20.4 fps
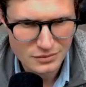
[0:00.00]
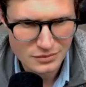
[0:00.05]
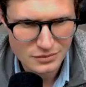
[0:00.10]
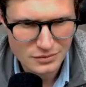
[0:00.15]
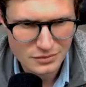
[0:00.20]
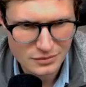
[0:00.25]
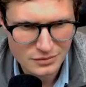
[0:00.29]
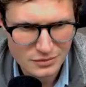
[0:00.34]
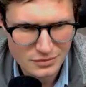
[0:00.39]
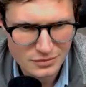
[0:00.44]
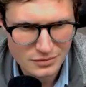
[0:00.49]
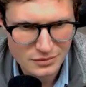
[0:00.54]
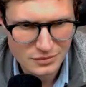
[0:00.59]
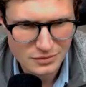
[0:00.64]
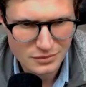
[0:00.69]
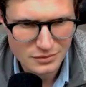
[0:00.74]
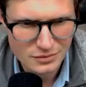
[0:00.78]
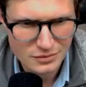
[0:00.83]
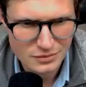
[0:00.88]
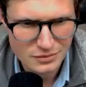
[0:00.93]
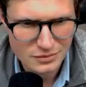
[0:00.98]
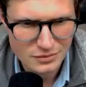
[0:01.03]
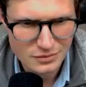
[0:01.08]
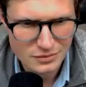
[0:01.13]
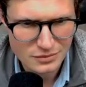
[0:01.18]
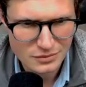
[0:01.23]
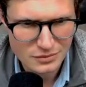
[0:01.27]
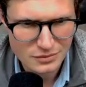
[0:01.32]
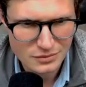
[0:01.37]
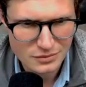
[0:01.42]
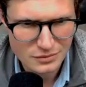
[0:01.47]

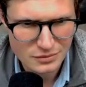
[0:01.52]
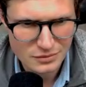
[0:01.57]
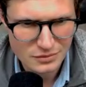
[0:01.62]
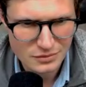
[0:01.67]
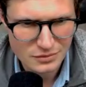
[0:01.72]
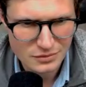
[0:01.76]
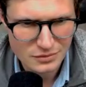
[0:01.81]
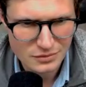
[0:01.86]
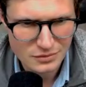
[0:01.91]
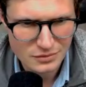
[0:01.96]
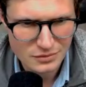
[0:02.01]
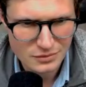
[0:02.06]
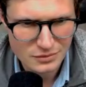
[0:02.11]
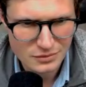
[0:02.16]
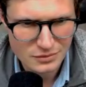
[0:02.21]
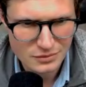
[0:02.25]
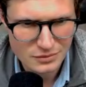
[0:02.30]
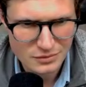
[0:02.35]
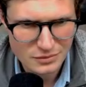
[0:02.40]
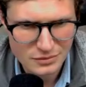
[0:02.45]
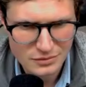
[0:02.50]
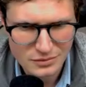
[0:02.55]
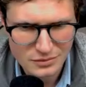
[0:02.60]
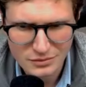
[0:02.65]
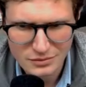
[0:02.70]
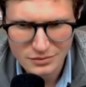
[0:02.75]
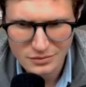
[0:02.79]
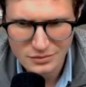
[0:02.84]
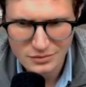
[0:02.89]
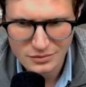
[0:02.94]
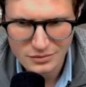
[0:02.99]

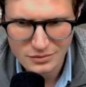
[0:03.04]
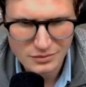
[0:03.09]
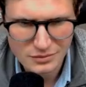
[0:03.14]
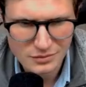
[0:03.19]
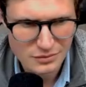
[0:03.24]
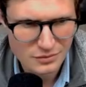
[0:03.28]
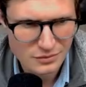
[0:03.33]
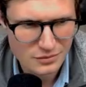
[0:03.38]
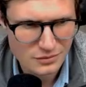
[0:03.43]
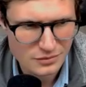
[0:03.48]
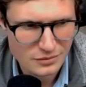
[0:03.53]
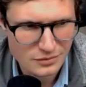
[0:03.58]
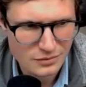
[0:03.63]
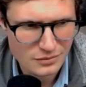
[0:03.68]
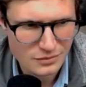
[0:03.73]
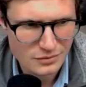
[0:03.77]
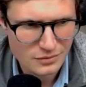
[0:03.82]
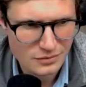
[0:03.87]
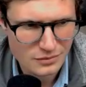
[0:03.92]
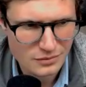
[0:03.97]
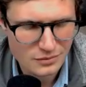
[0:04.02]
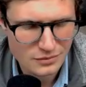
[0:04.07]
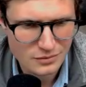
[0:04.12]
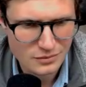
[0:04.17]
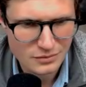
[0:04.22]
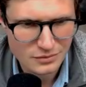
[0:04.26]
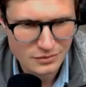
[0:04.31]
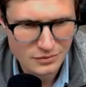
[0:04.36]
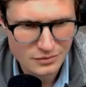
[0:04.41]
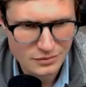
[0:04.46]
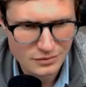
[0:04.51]

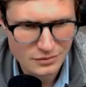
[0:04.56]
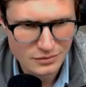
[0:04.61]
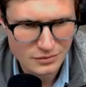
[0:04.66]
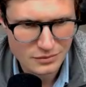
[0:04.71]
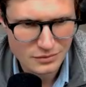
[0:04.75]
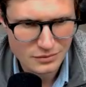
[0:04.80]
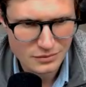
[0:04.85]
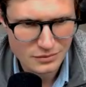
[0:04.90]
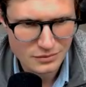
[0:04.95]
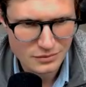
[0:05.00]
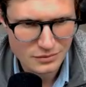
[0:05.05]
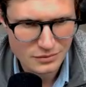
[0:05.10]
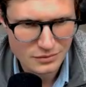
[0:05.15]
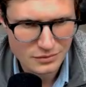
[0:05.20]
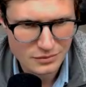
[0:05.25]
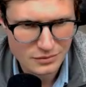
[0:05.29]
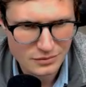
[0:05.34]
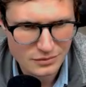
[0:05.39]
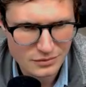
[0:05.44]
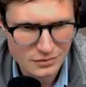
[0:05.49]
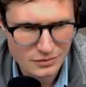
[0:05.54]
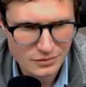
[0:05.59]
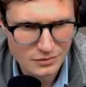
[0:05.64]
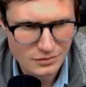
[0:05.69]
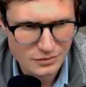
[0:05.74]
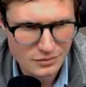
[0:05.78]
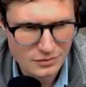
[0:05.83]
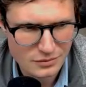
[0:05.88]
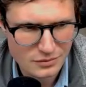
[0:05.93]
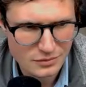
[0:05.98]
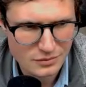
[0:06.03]

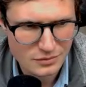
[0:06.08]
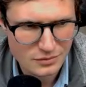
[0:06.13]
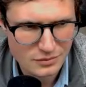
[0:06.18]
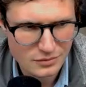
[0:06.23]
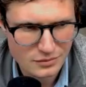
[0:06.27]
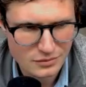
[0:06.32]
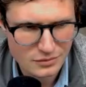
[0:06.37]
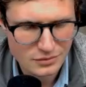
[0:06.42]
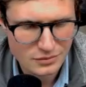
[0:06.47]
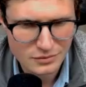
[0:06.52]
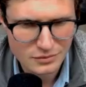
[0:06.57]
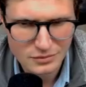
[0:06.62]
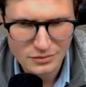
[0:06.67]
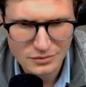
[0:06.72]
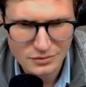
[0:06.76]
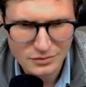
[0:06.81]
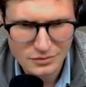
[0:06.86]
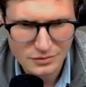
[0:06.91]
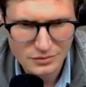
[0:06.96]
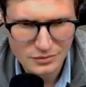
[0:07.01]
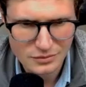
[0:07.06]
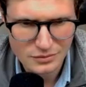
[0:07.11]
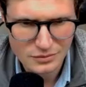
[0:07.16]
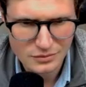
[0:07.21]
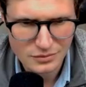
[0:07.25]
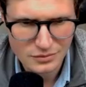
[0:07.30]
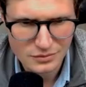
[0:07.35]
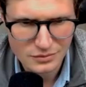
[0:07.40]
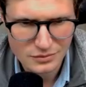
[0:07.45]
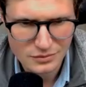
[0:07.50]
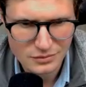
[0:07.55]

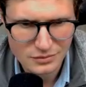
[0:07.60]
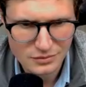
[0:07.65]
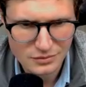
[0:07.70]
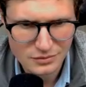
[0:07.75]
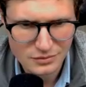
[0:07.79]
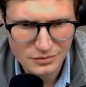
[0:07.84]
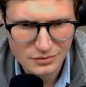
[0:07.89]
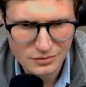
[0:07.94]
This person isn't speaking.